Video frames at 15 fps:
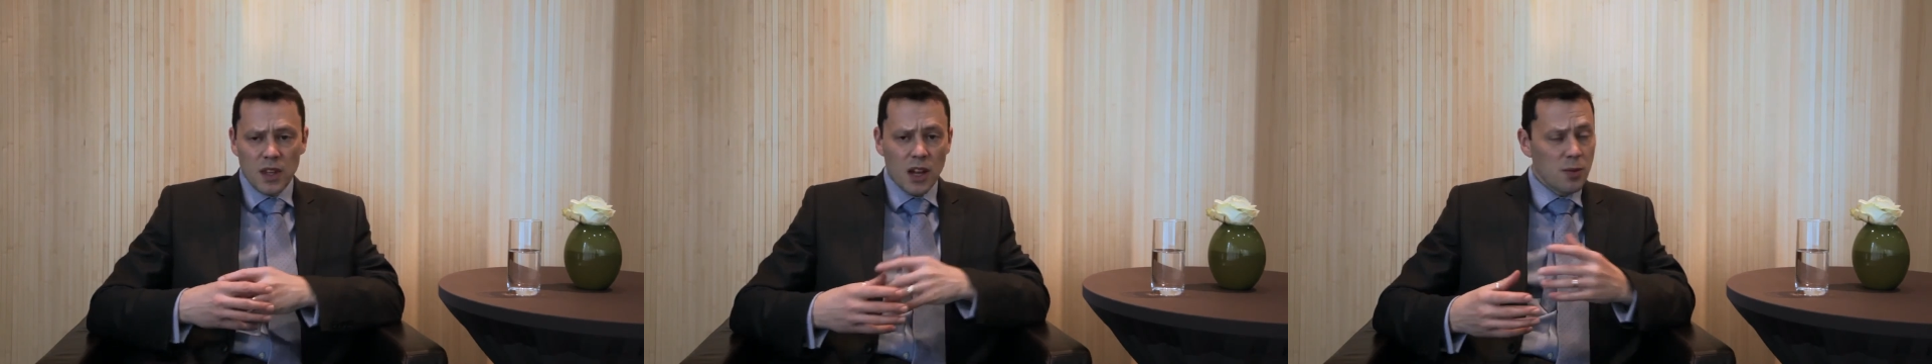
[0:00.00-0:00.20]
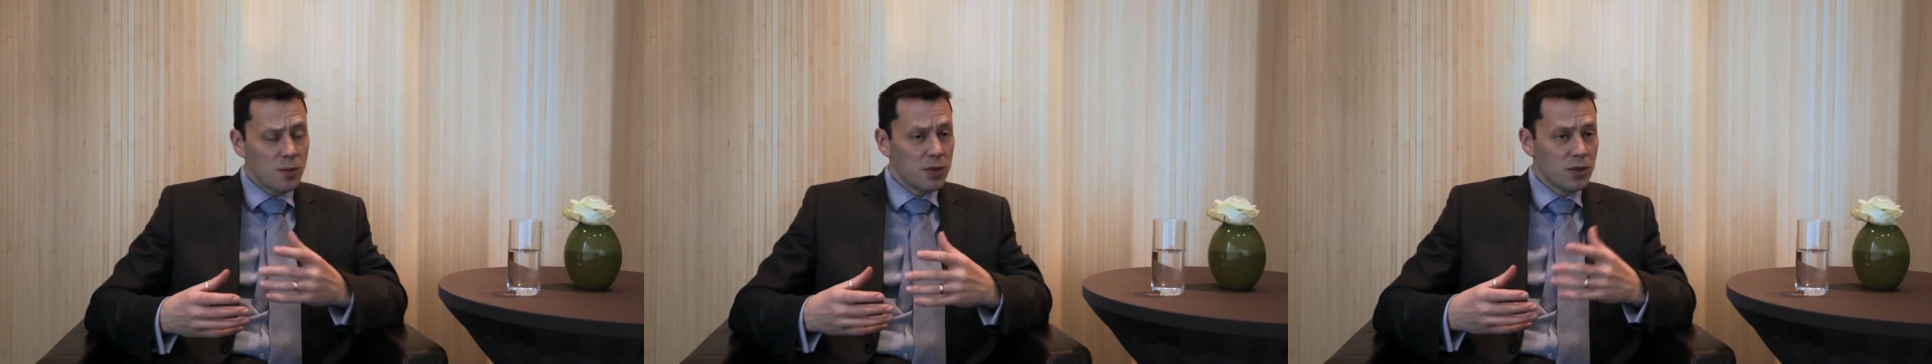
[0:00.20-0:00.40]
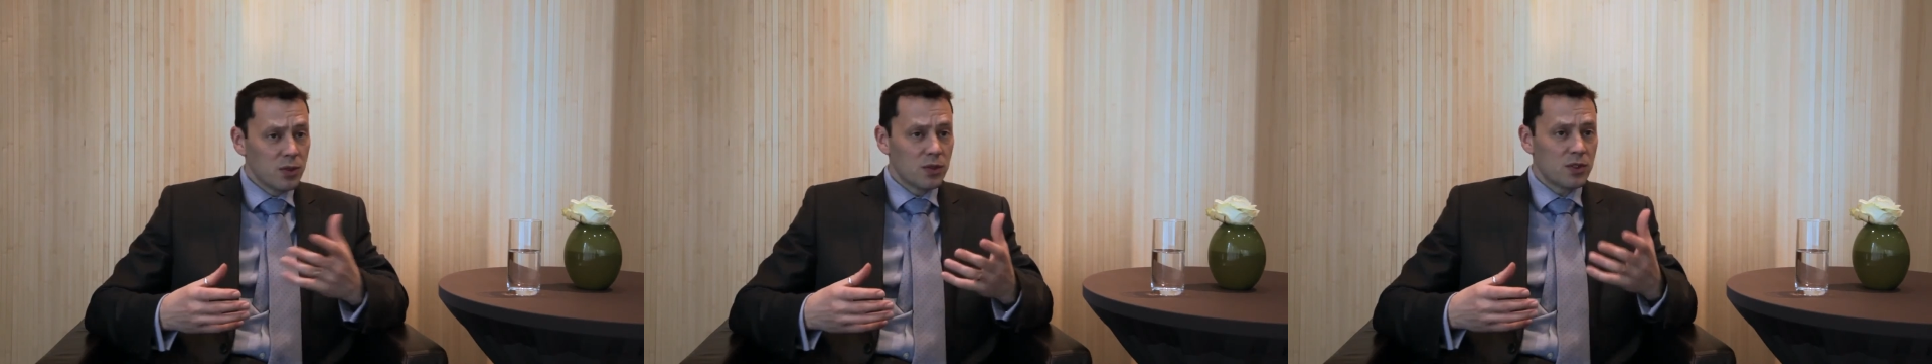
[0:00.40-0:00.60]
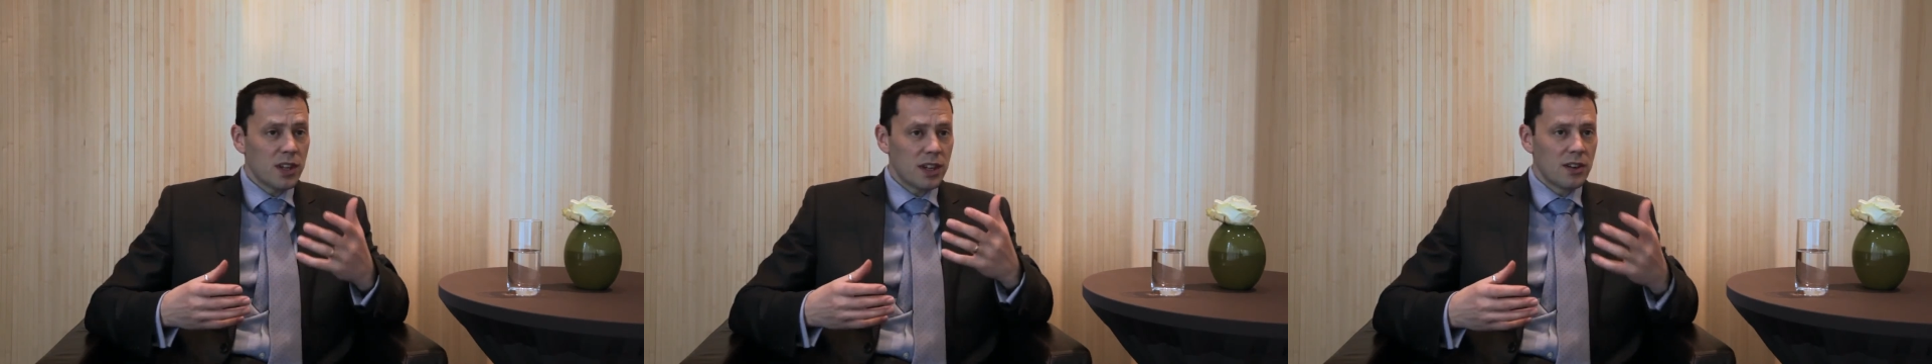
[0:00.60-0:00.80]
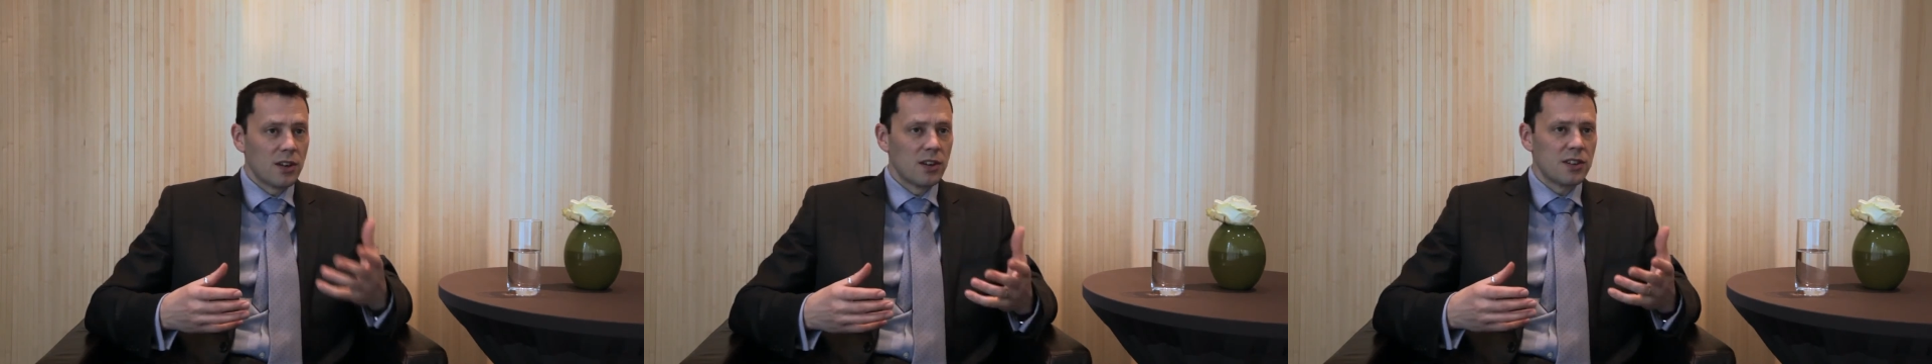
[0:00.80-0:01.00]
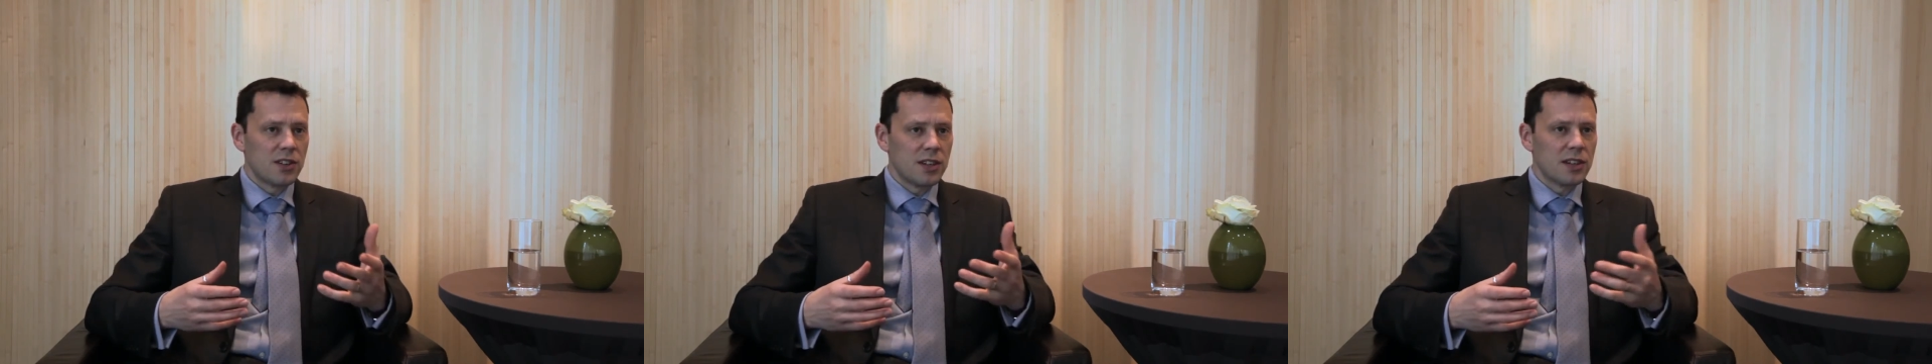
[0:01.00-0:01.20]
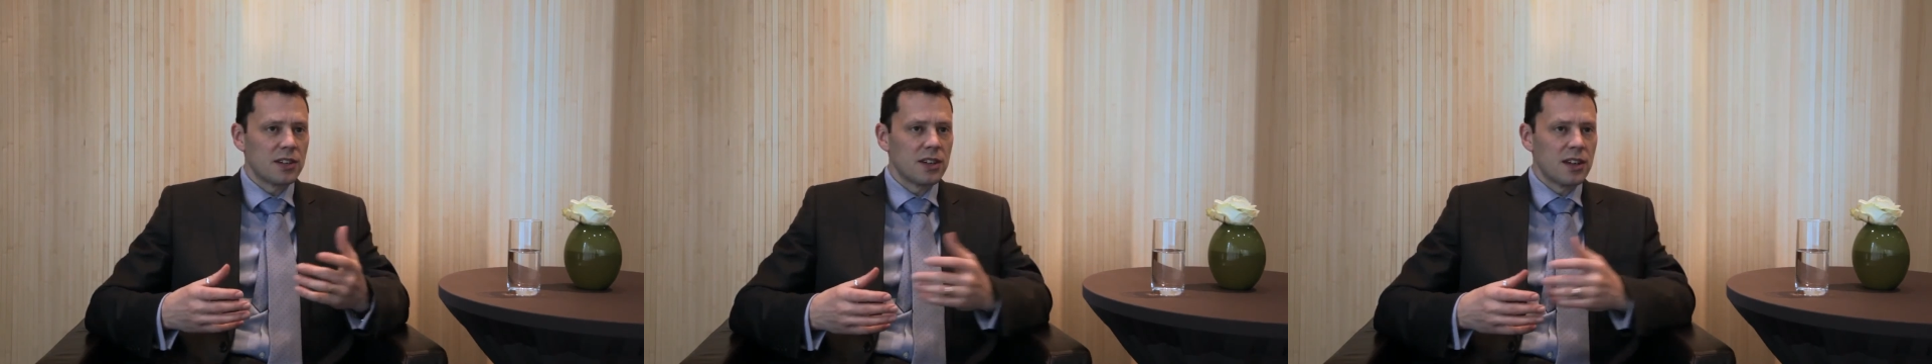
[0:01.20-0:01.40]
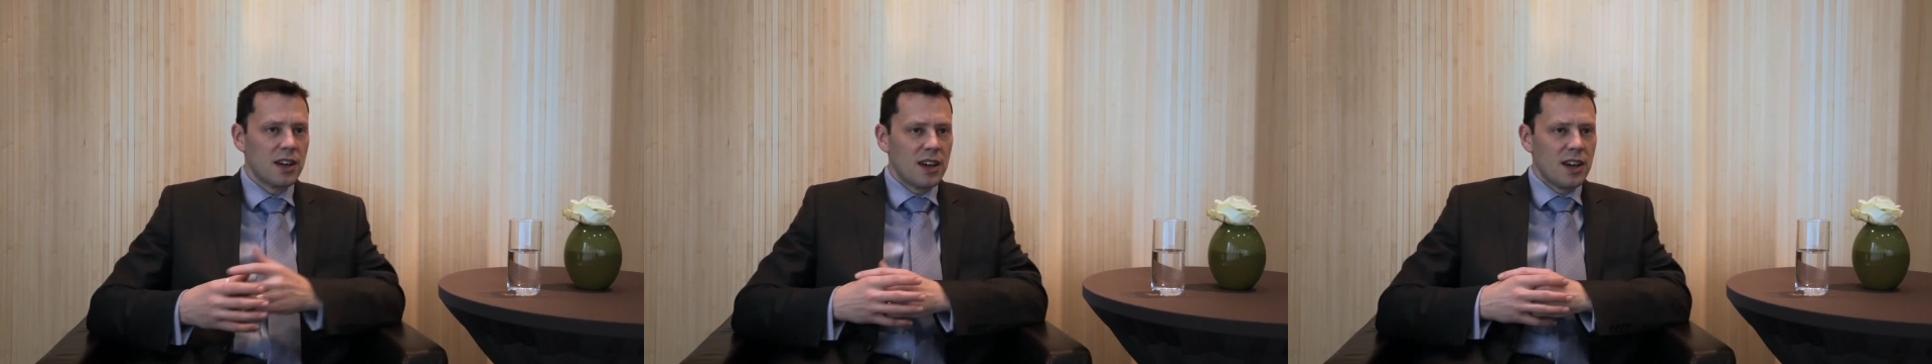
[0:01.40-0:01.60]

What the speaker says: open source technologies,